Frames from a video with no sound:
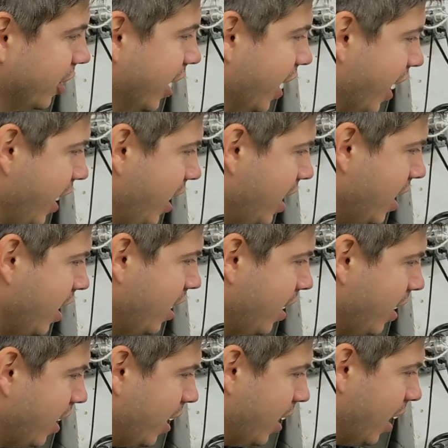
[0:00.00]
today.
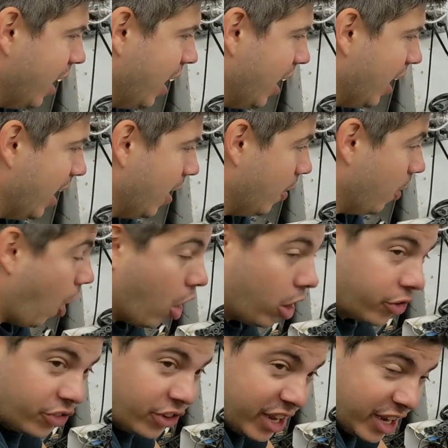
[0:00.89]

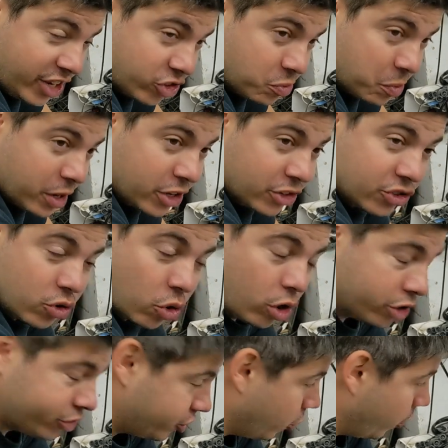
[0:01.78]
Our Teespring
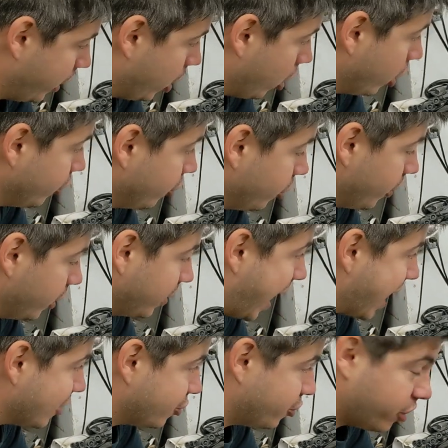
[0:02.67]
store, so we are
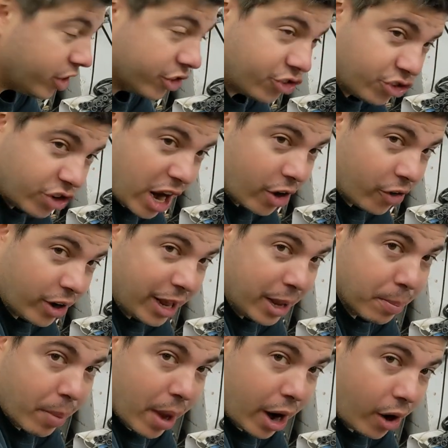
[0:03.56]
doing that, the
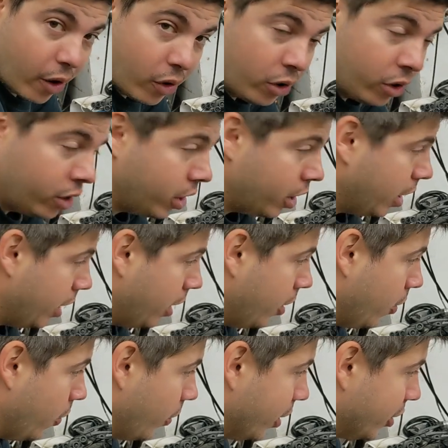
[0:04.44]
charity apparel,
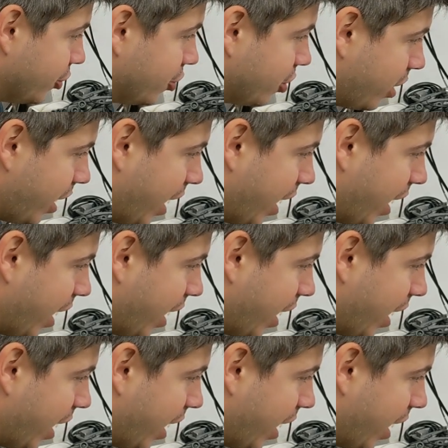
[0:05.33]
which